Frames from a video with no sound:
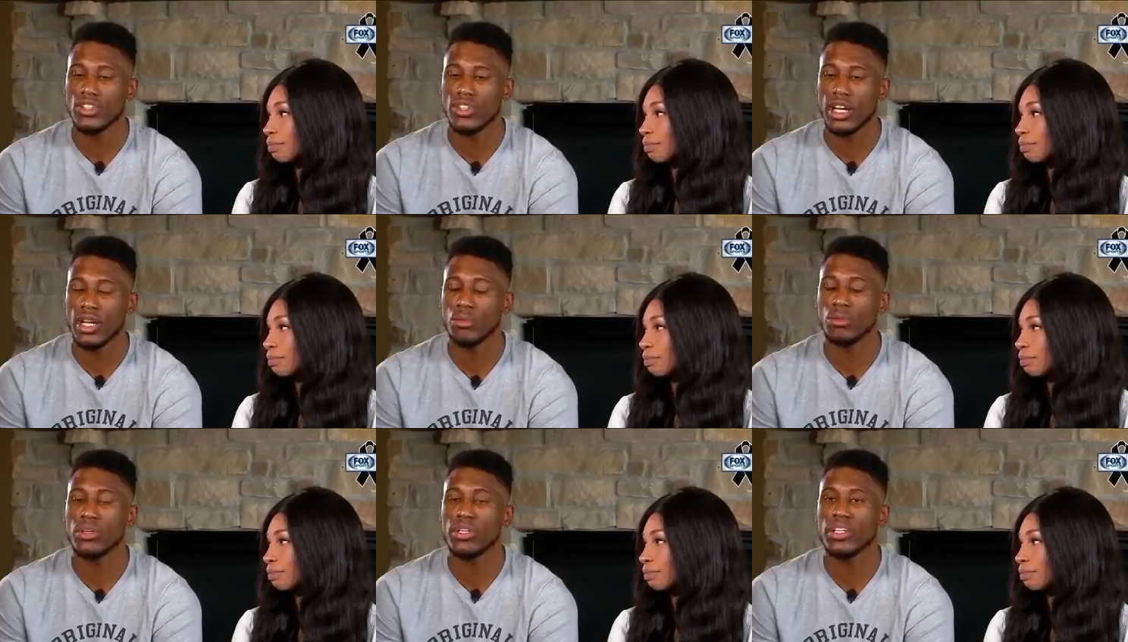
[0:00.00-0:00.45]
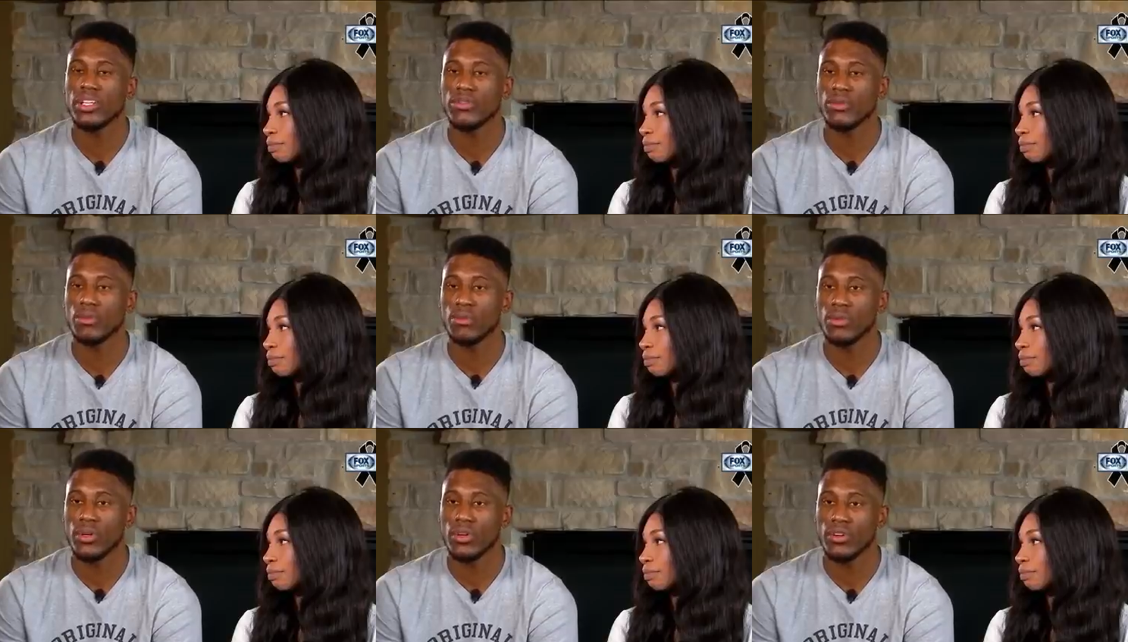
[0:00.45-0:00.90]
Speaker 1: try to put
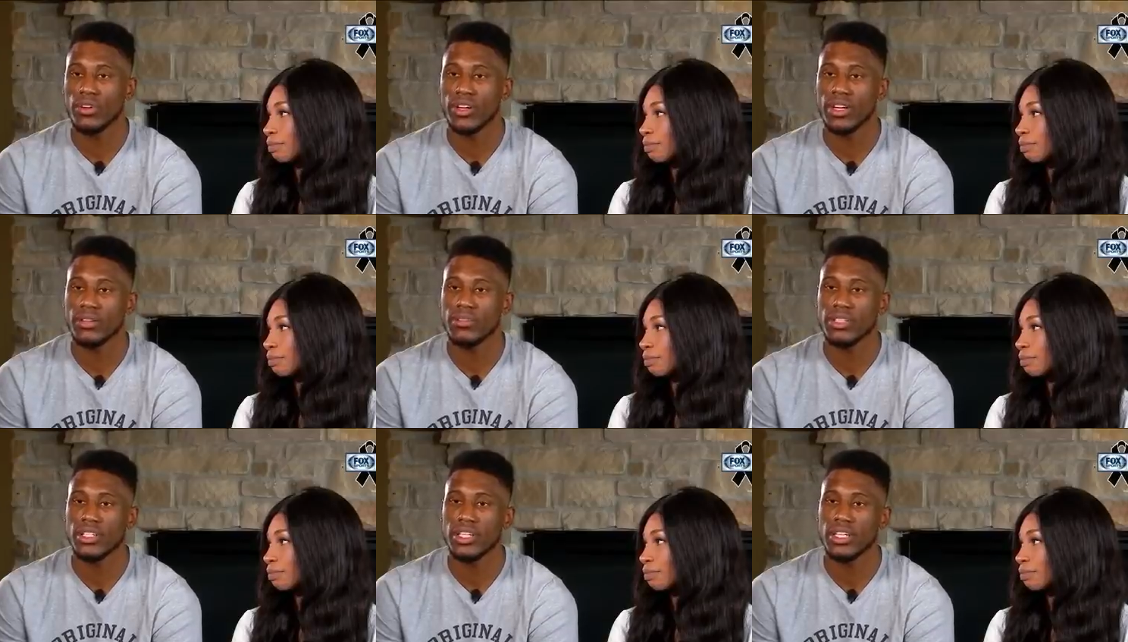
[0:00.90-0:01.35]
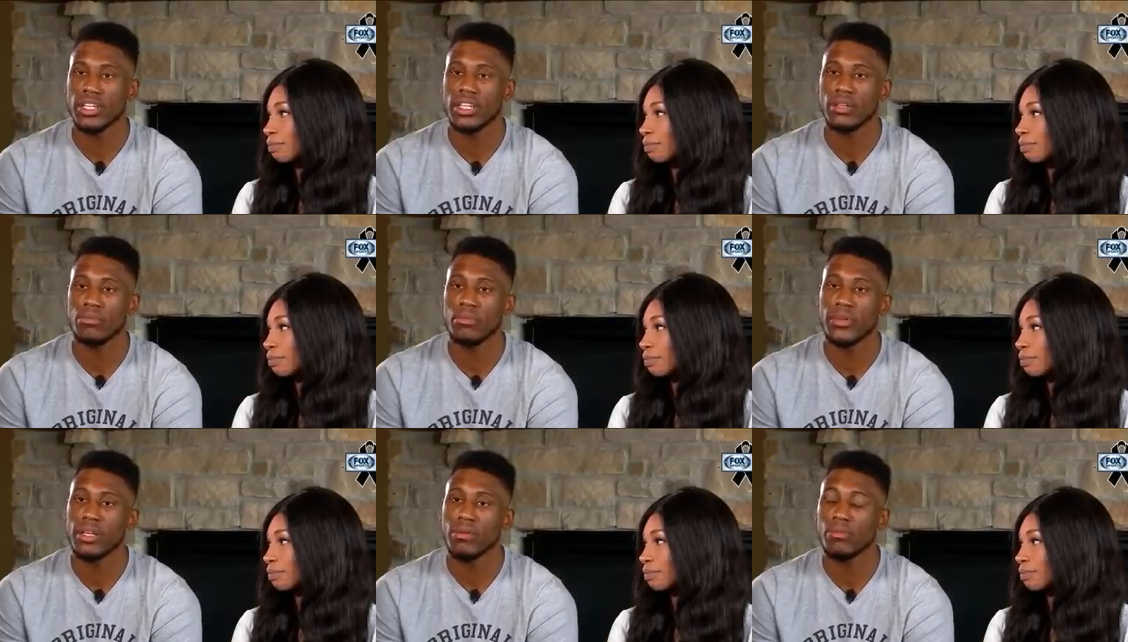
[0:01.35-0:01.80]
different programs in
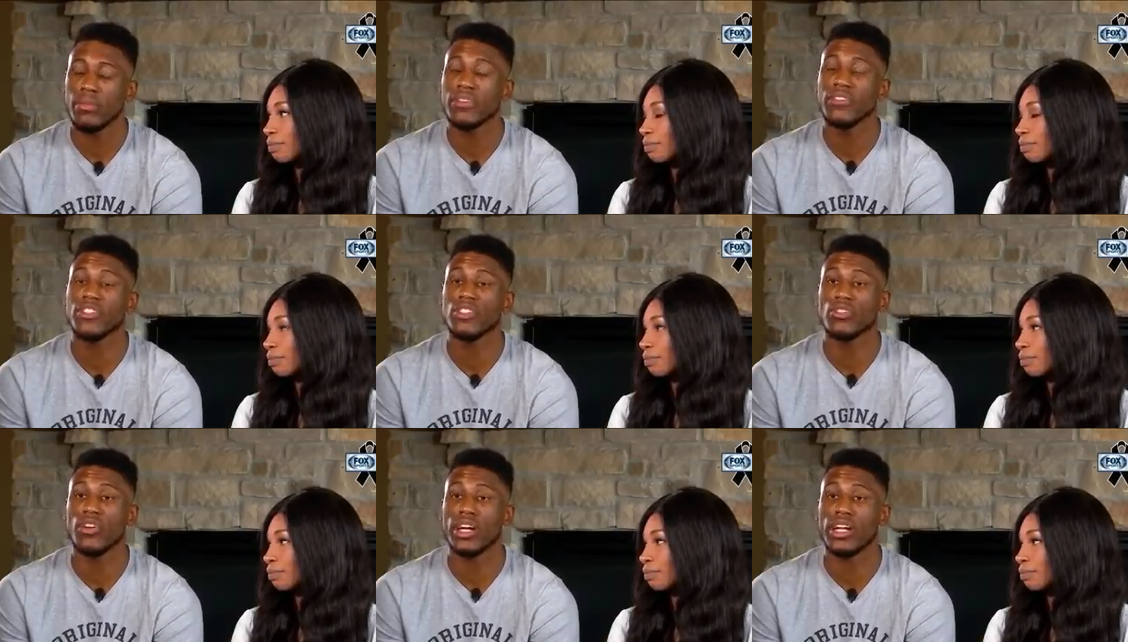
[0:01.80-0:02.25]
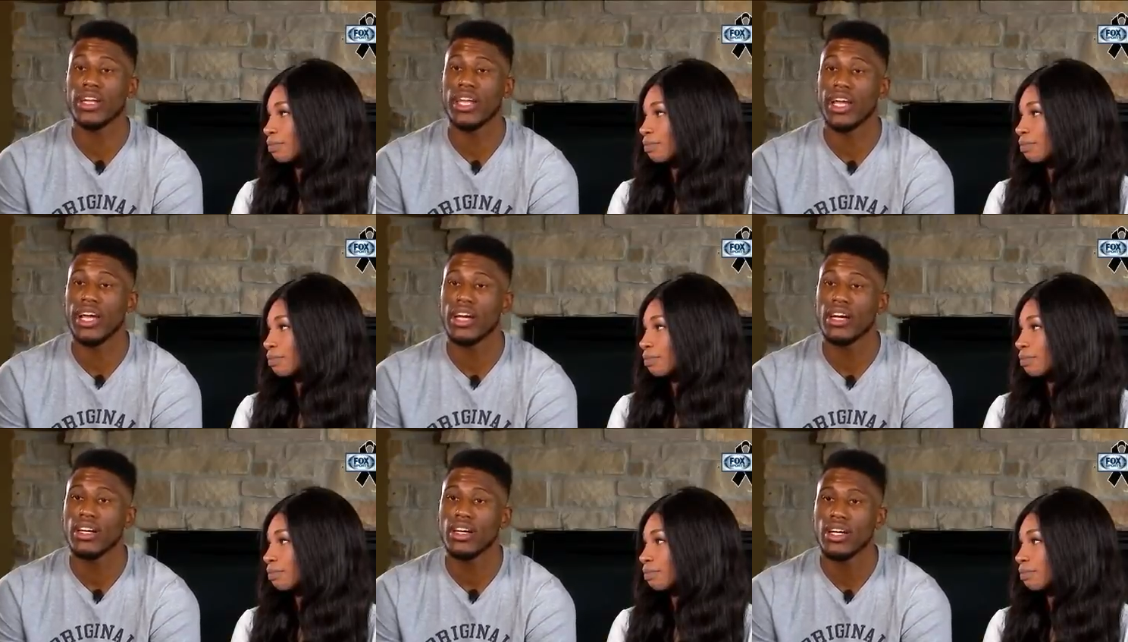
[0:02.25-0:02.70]
in, in Memphis right
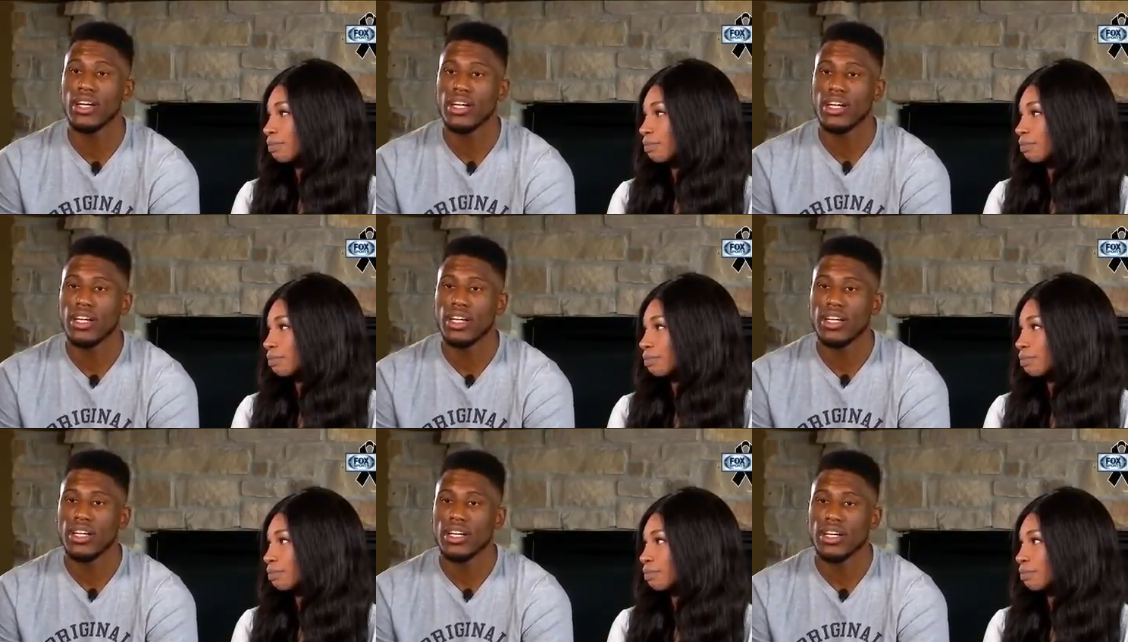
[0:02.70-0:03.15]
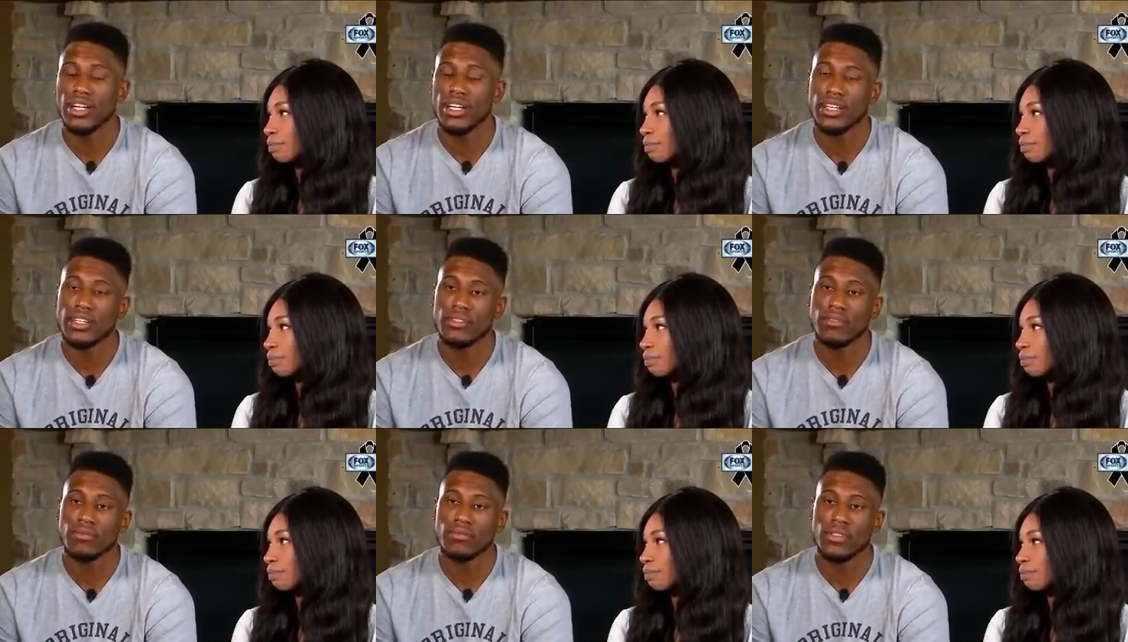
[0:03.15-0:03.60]
now. Uh,
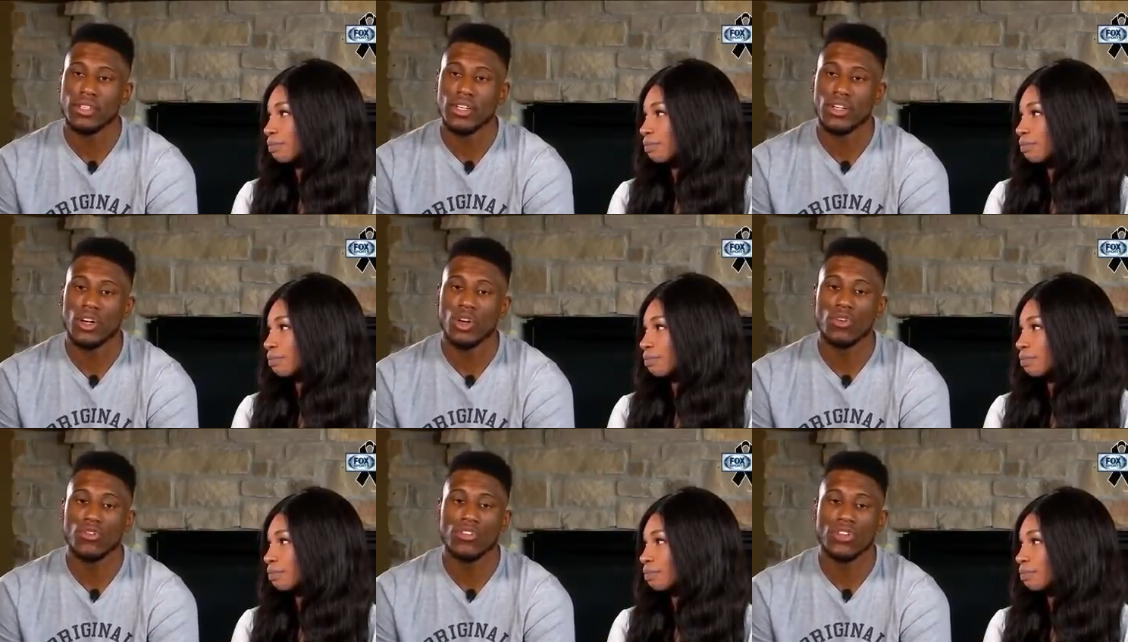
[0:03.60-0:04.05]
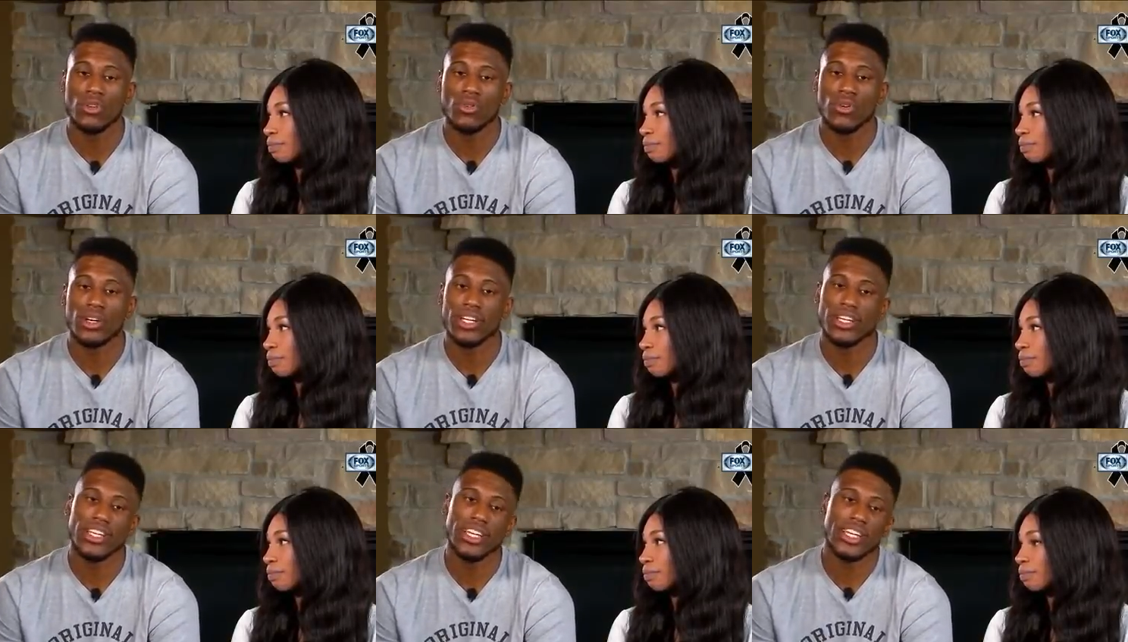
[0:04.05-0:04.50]
you know, hopefully
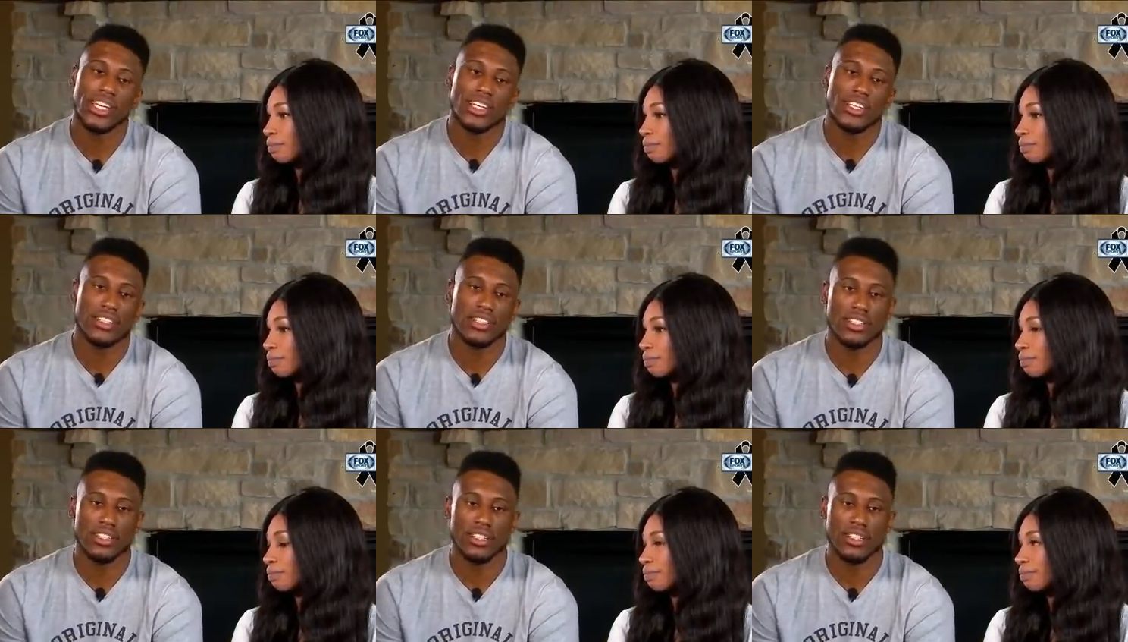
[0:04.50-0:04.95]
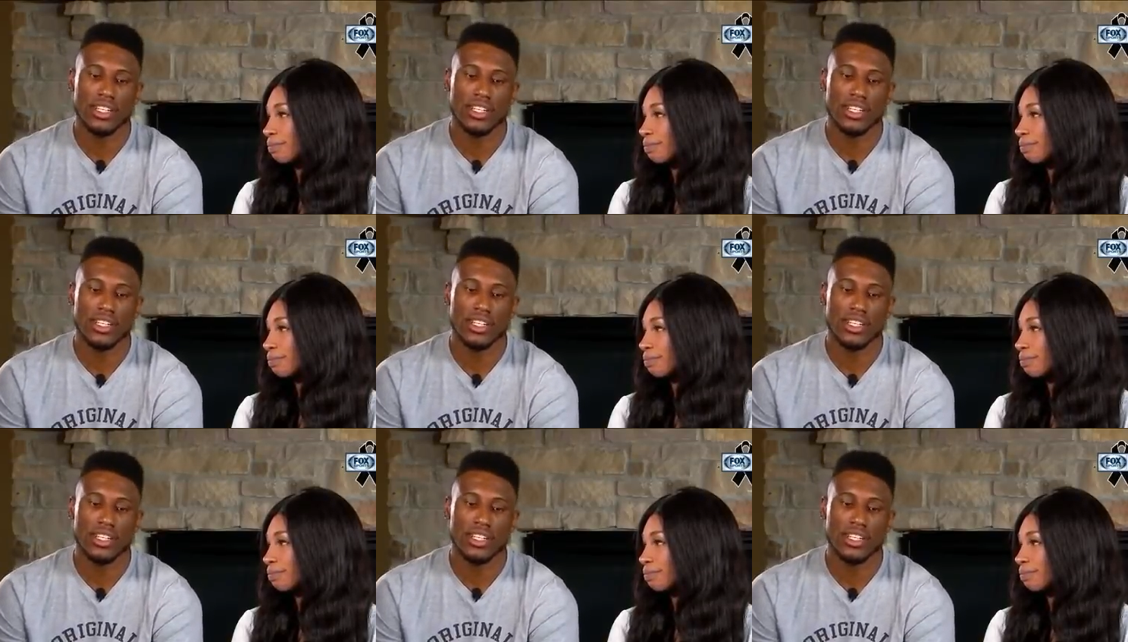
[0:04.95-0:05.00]
one day, you know,